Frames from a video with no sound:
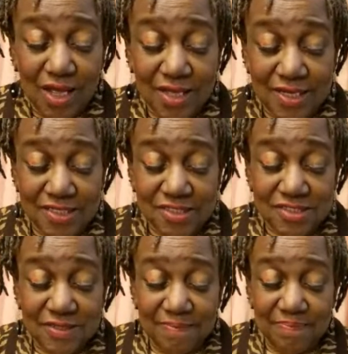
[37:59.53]

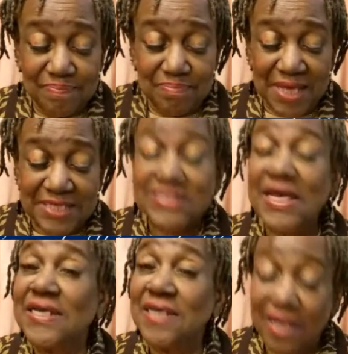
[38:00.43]
is
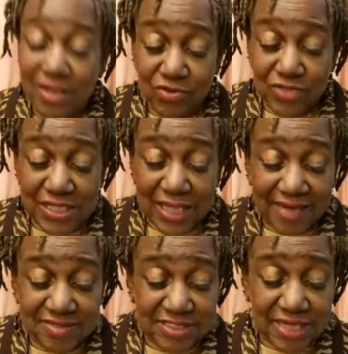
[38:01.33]
maintain a healthy
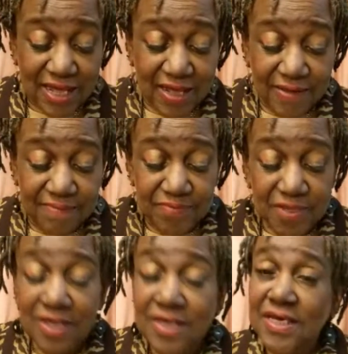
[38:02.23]
lifestyle.
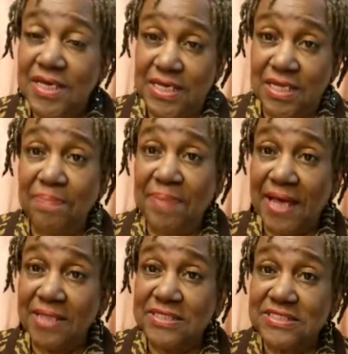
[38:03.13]
Eat a
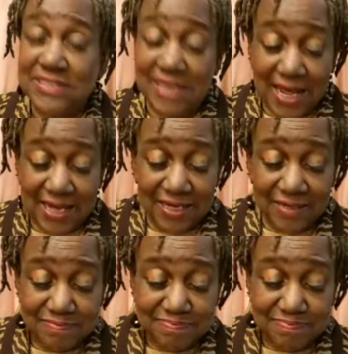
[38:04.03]
balanced diet,